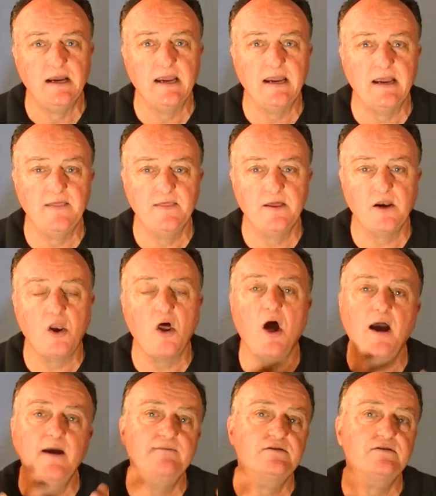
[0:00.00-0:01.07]
in the
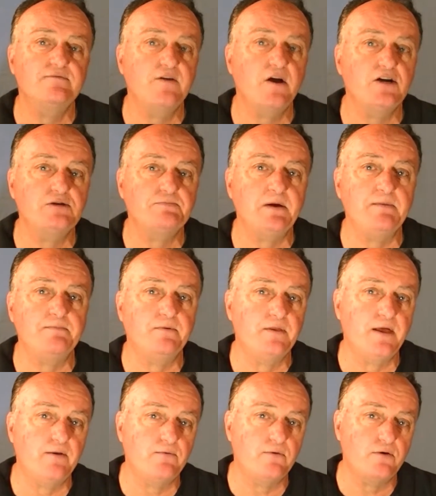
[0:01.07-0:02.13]
lives of those people
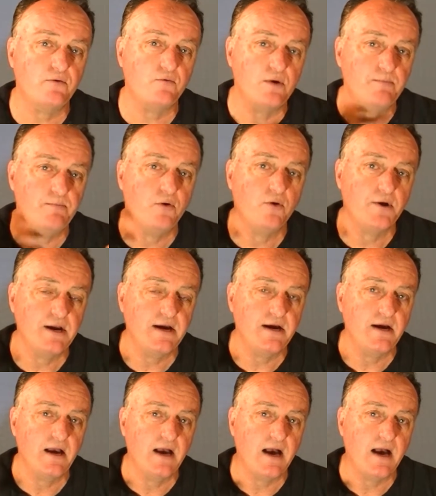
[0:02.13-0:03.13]
that were reporting